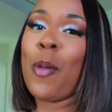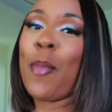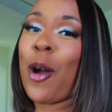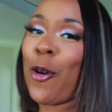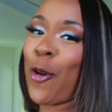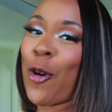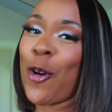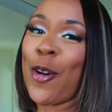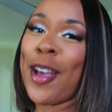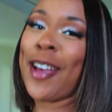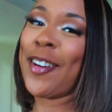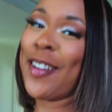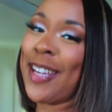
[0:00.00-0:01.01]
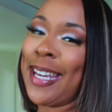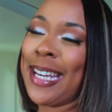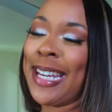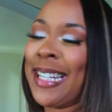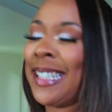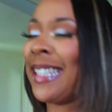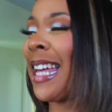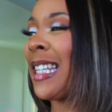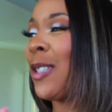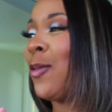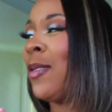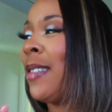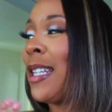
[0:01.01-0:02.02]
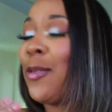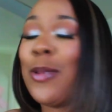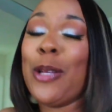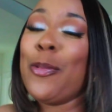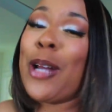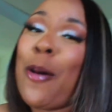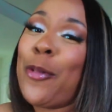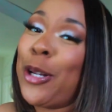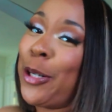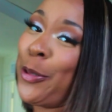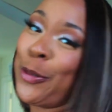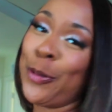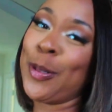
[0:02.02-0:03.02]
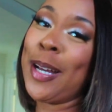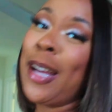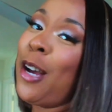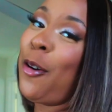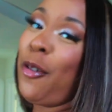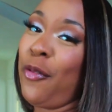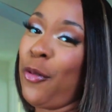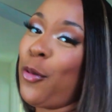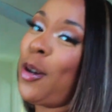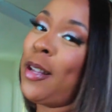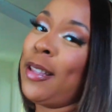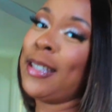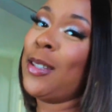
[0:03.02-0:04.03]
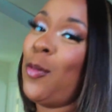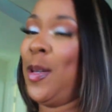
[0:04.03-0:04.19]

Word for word: with my girl and her kids. That's really what I want to do for this